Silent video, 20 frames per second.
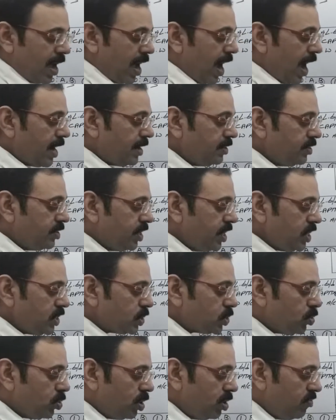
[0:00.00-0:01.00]
And this
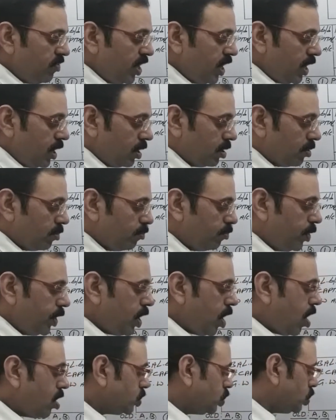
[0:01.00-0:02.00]
goodwill
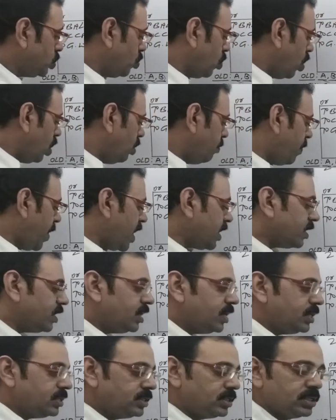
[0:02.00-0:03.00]
belongs to old
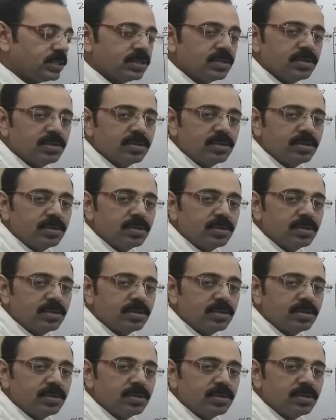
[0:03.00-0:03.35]
partners.